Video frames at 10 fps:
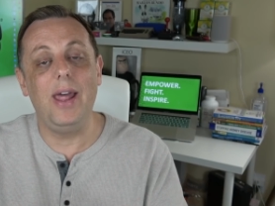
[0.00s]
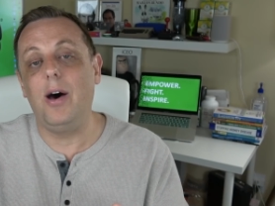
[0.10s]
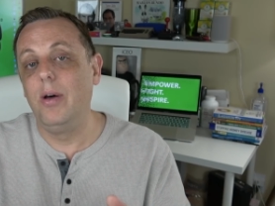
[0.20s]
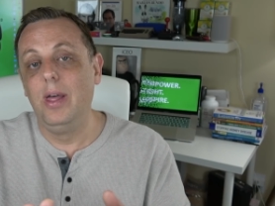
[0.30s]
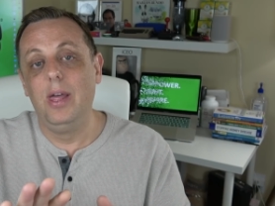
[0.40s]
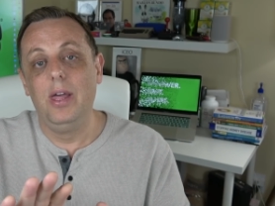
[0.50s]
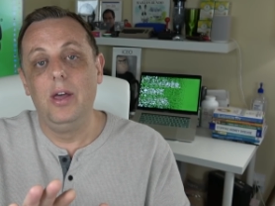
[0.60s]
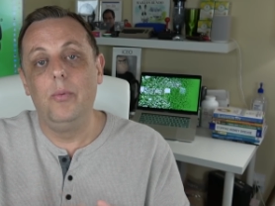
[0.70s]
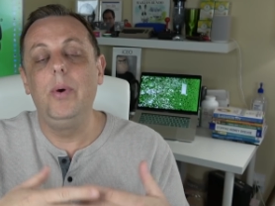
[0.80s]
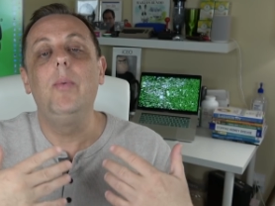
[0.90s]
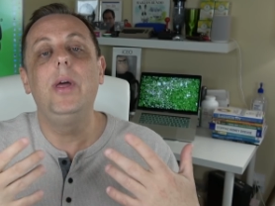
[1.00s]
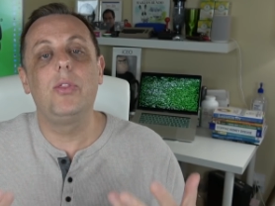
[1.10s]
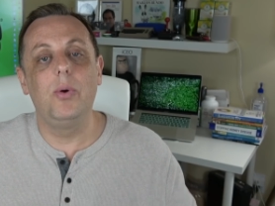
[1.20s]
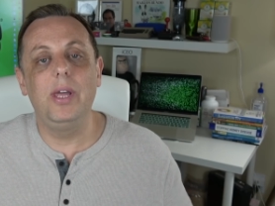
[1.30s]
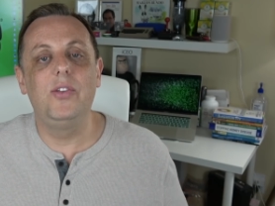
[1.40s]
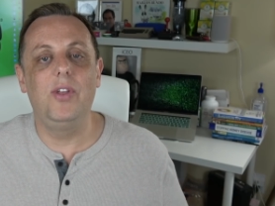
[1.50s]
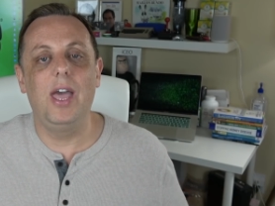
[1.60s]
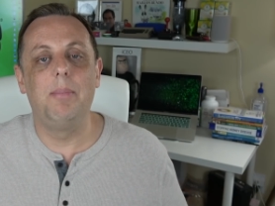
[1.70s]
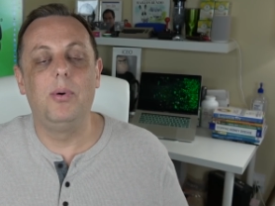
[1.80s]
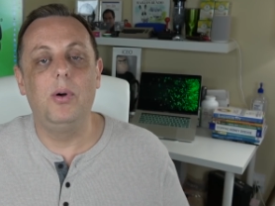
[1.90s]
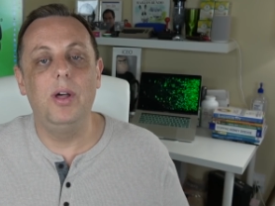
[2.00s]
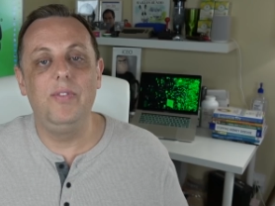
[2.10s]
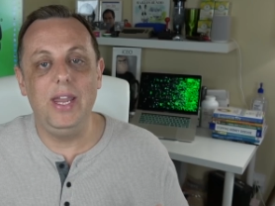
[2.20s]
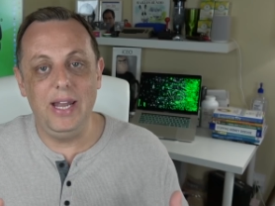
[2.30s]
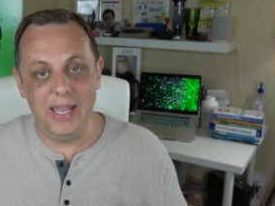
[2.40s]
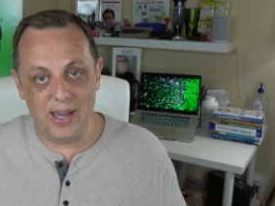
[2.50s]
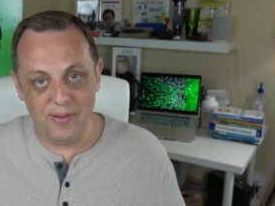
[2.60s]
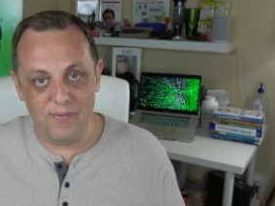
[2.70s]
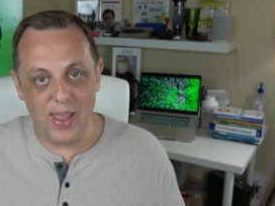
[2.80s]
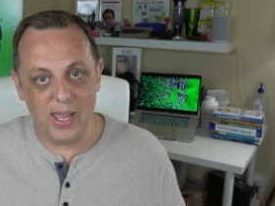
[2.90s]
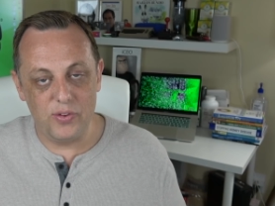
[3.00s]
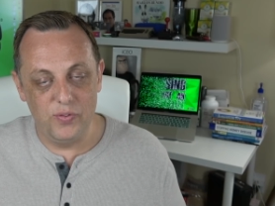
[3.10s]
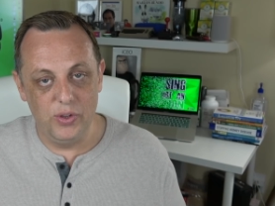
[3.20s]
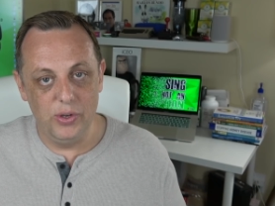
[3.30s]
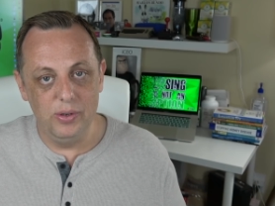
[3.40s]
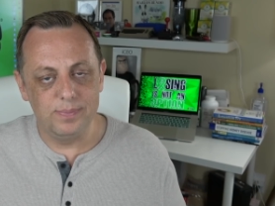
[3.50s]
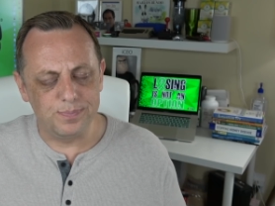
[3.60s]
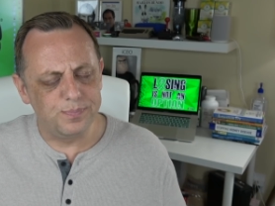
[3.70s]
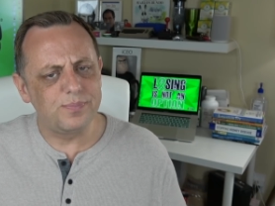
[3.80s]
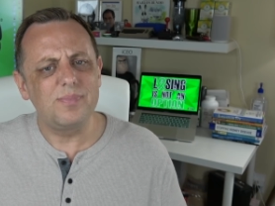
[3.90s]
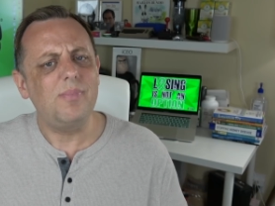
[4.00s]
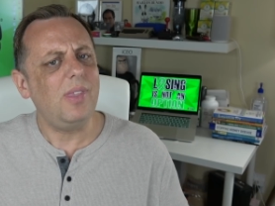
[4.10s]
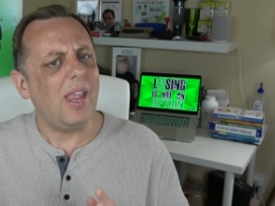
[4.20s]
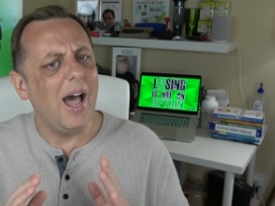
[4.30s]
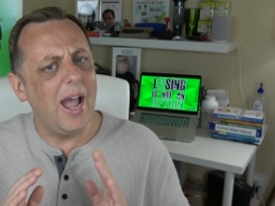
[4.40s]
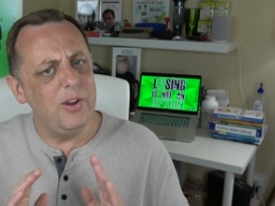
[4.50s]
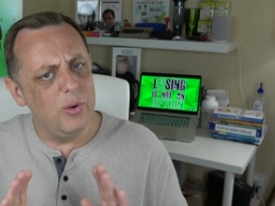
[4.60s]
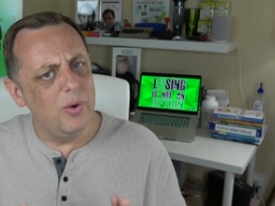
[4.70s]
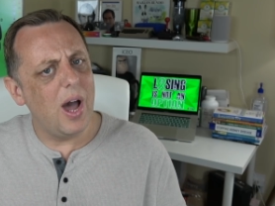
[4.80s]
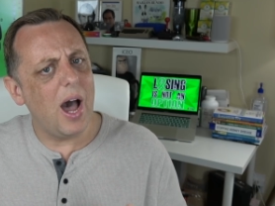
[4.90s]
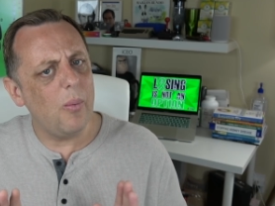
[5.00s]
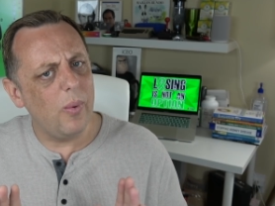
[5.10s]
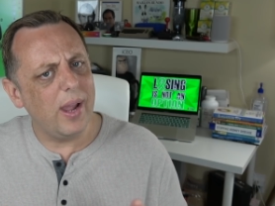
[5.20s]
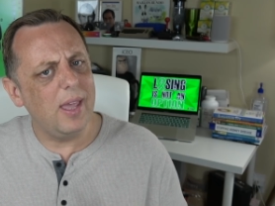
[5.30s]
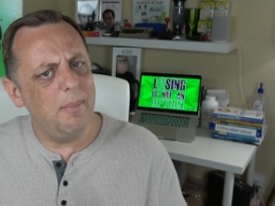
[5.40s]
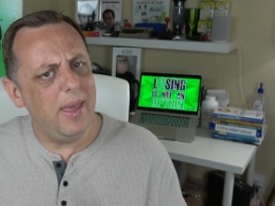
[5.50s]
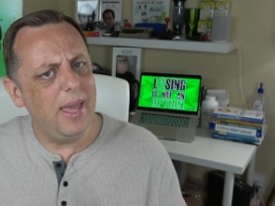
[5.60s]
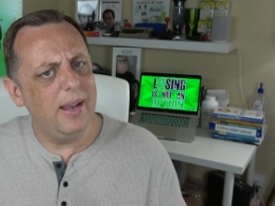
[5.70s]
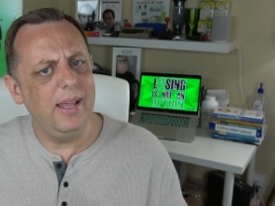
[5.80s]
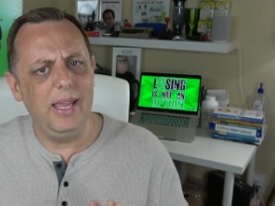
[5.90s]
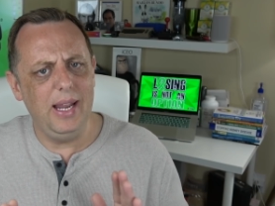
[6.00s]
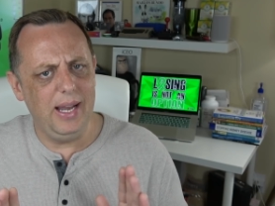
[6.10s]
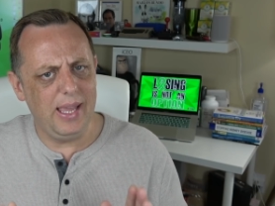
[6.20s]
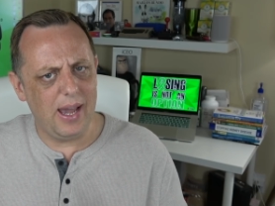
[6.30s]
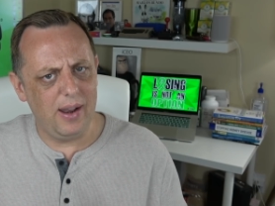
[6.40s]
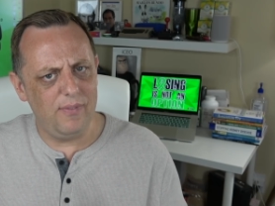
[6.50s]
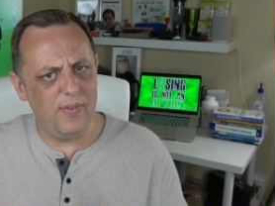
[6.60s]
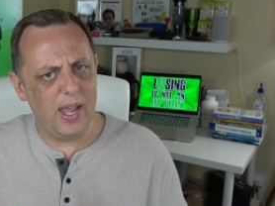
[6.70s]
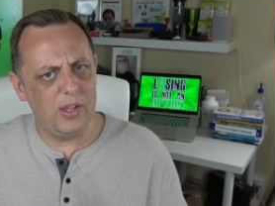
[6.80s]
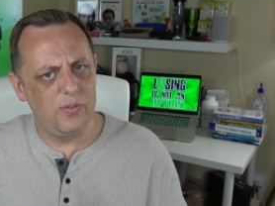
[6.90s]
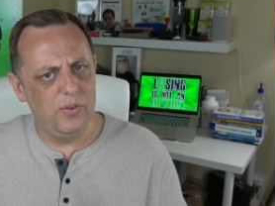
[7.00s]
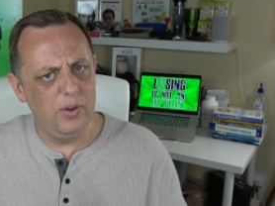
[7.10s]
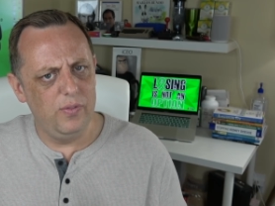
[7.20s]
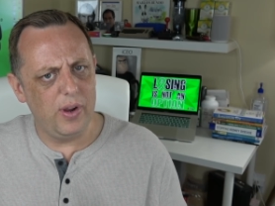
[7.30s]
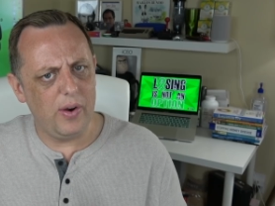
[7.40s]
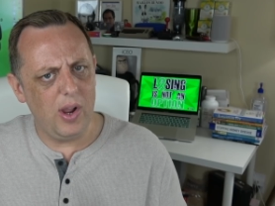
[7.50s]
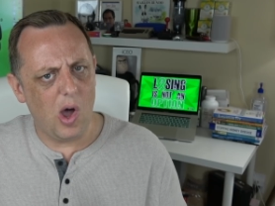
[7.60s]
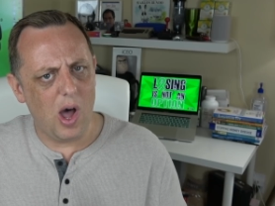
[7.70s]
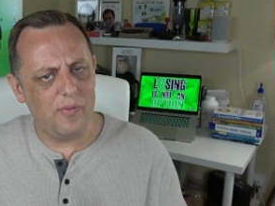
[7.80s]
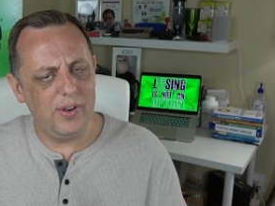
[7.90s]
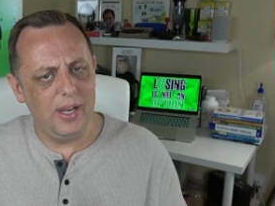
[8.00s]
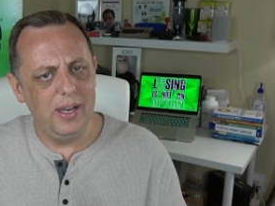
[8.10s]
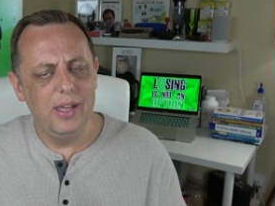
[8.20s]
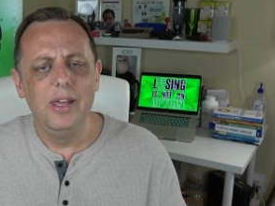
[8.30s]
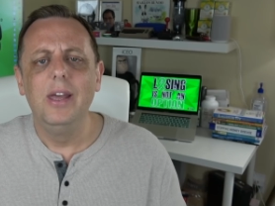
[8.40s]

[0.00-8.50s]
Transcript: Now, we went through an example of eating out at fast food. I do not recommend eating out at fast food very often.